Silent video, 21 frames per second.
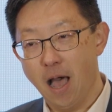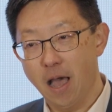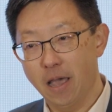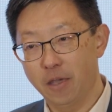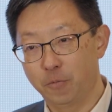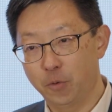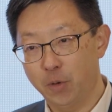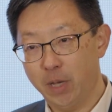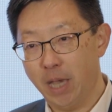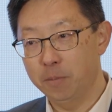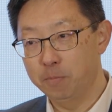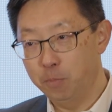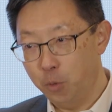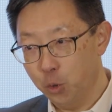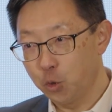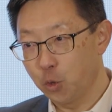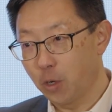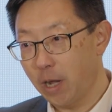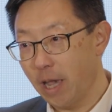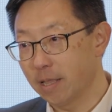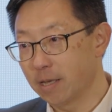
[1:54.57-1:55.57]
If we can
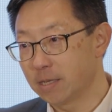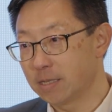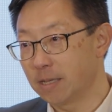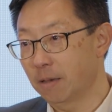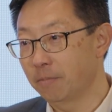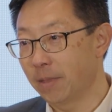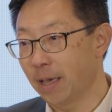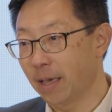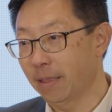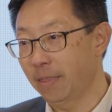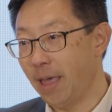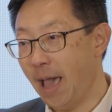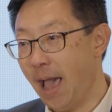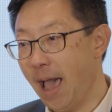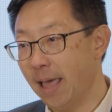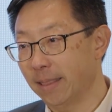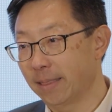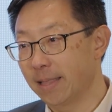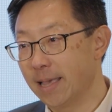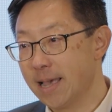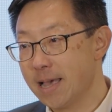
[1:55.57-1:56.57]
put together something
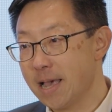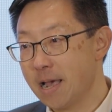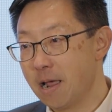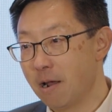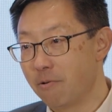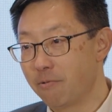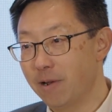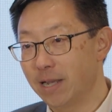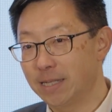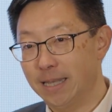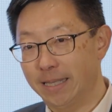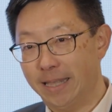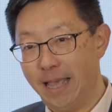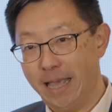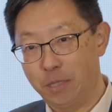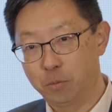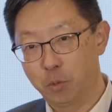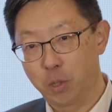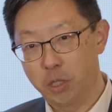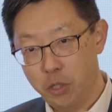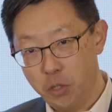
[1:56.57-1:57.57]
that
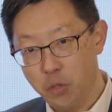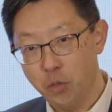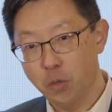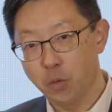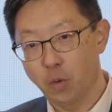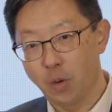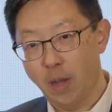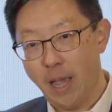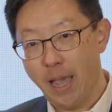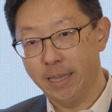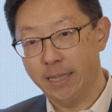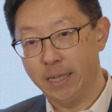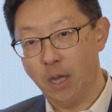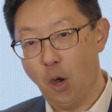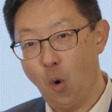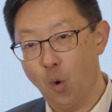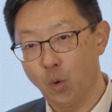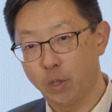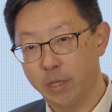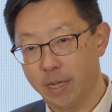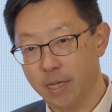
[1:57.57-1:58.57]
resonates with you and the
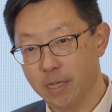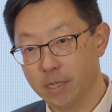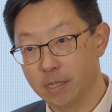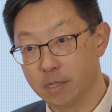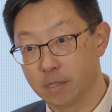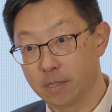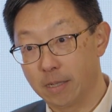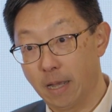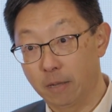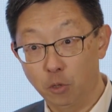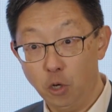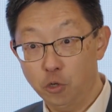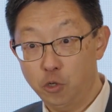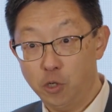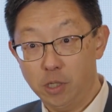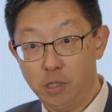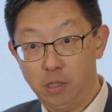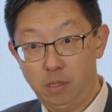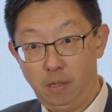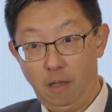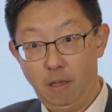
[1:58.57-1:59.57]
audience, not
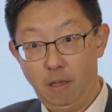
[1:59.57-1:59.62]
just